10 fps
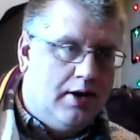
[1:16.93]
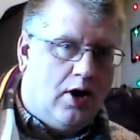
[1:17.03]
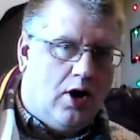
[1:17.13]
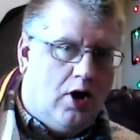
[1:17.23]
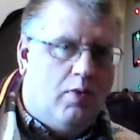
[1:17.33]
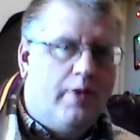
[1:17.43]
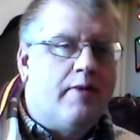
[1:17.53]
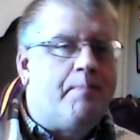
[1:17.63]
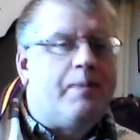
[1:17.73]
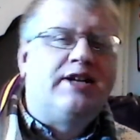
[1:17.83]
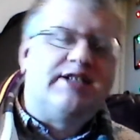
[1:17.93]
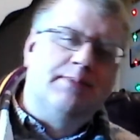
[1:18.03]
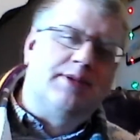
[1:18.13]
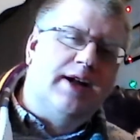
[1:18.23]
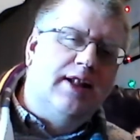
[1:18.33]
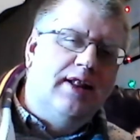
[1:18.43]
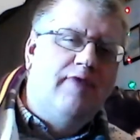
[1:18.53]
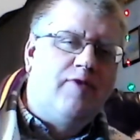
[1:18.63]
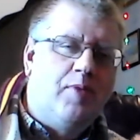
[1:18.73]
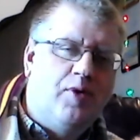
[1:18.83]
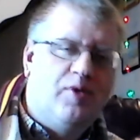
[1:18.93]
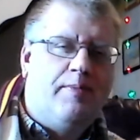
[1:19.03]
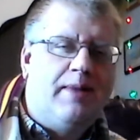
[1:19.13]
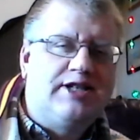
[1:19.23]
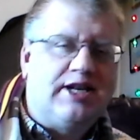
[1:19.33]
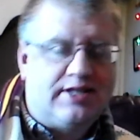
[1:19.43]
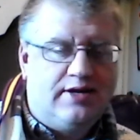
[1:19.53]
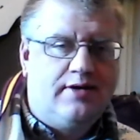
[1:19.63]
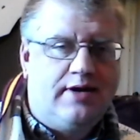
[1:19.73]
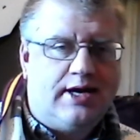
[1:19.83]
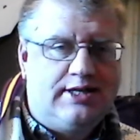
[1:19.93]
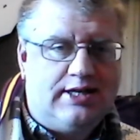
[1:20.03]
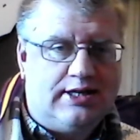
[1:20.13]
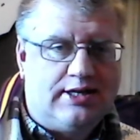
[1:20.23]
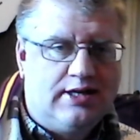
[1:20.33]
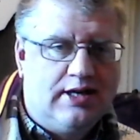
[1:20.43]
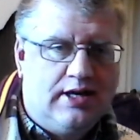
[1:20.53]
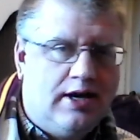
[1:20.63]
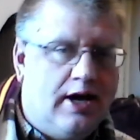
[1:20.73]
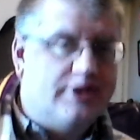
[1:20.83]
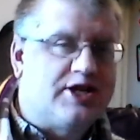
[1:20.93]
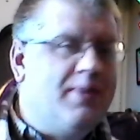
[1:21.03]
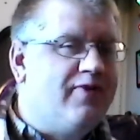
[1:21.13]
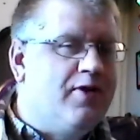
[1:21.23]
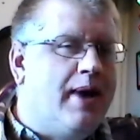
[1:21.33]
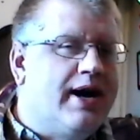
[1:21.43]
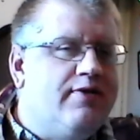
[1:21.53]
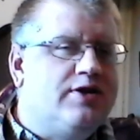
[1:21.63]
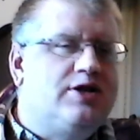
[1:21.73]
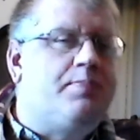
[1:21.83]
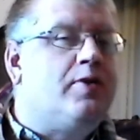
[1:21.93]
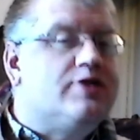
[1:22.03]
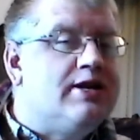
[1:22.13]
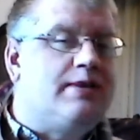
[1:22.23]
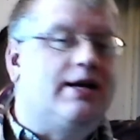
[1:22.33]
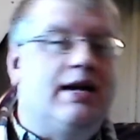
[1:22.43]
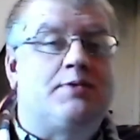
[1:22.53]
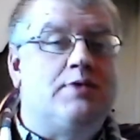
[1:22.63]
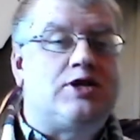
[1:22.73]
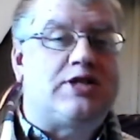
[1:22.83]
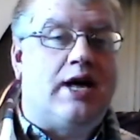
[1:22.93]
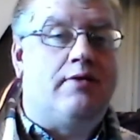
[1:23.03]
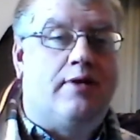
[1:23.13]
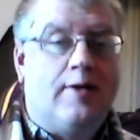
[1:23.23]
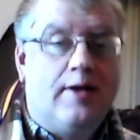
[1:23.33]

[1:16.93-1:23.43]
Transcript: or one of the big teams like Liverpool or Manchester United. Uh, some of you might even support teams like Ipswich Town,